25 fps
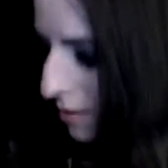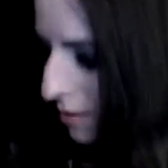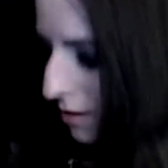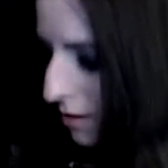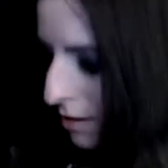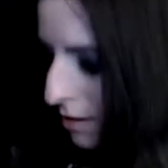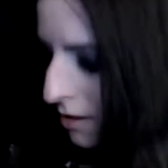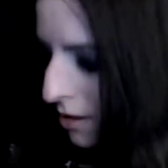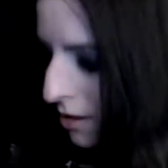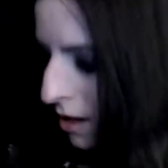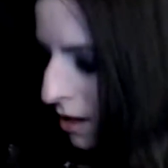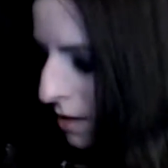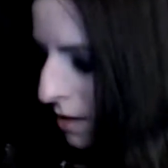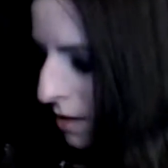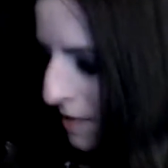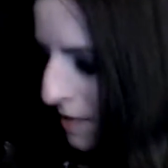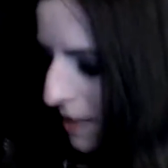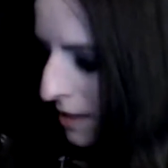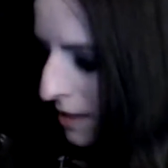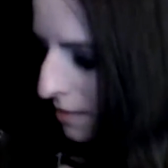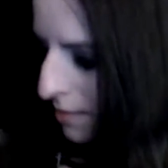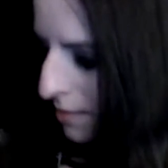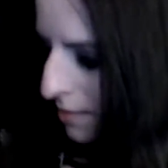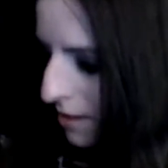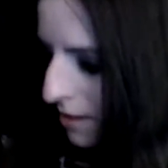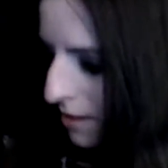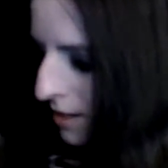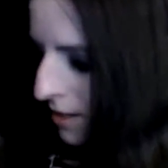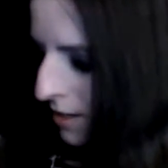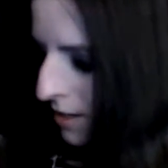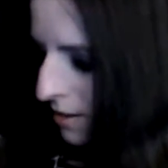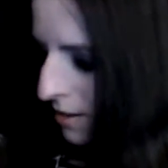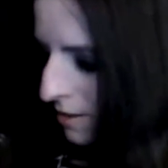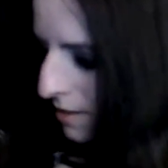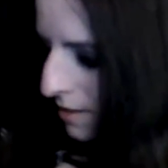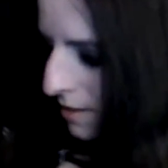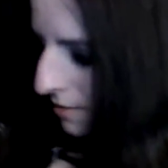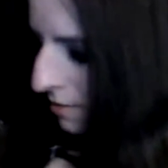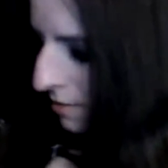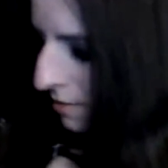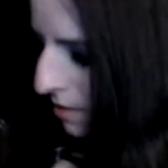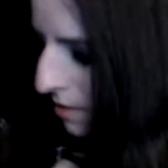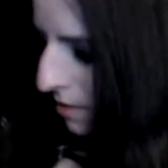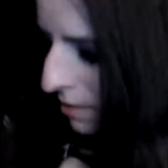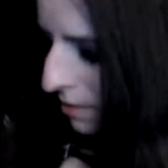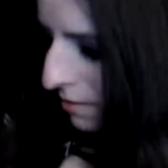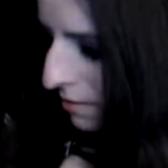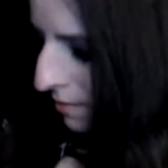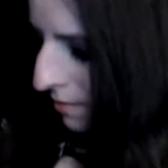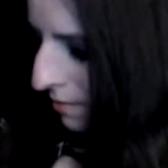Sorry about your ears, everyone.
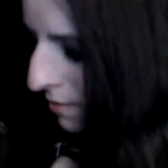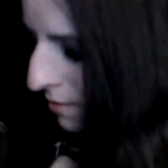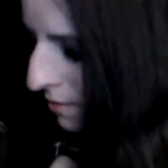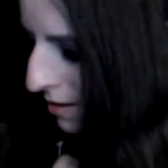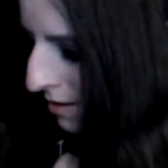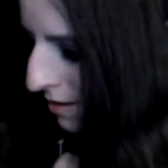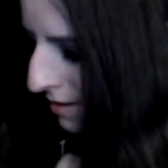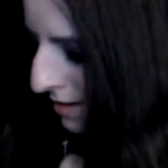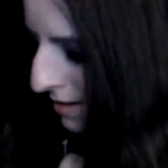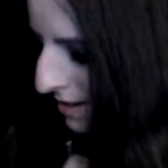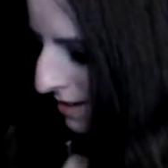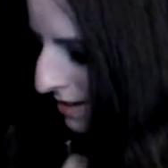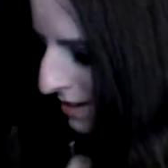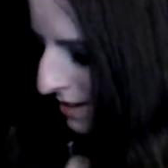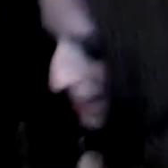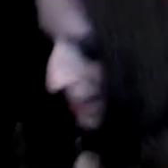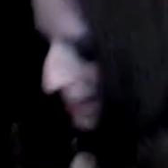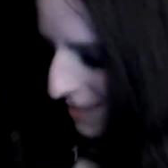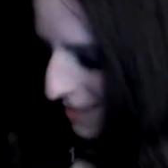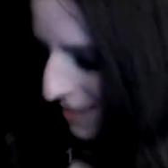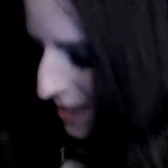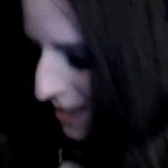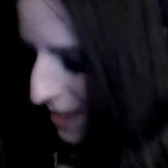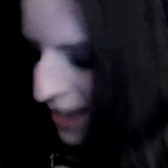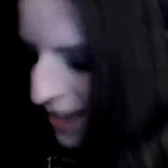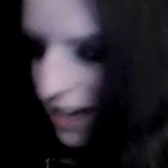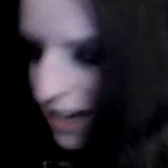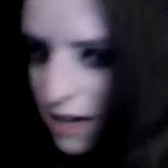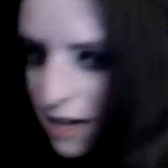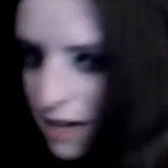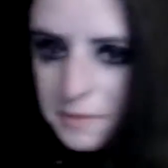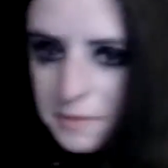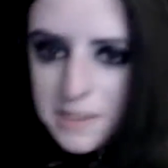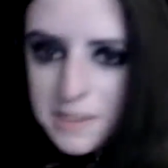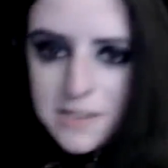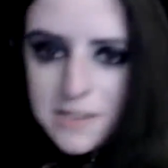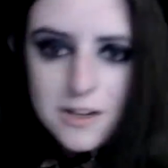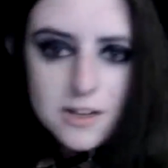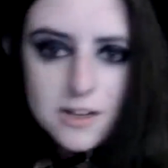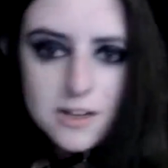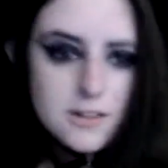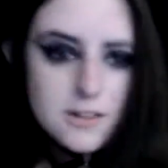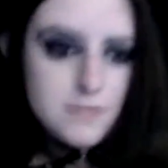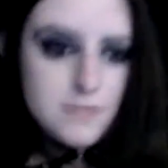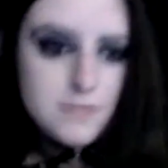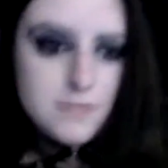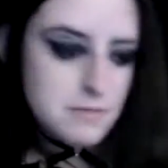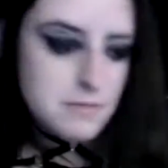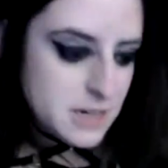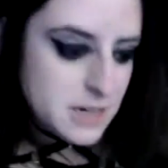I almost knocked
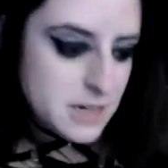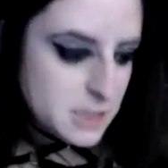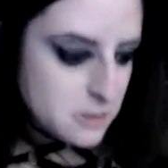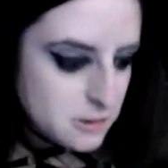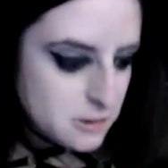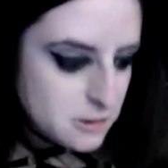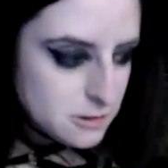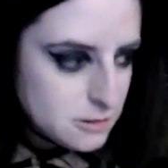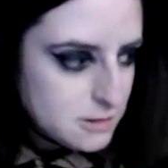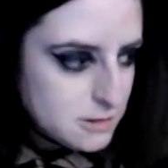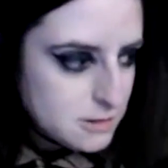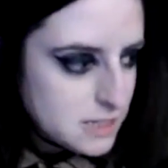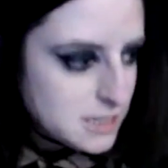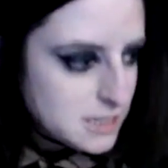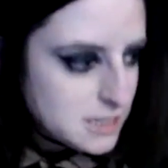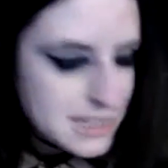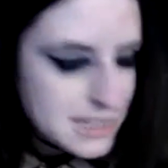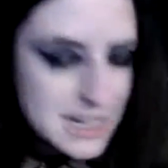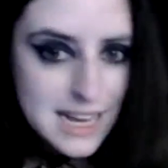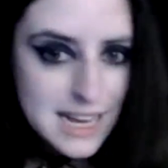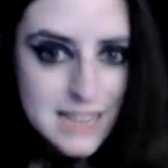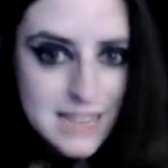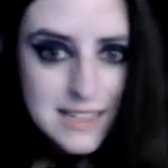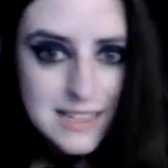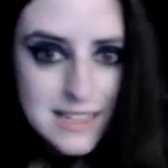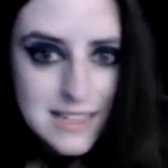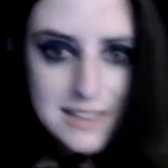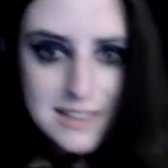over my whole little desk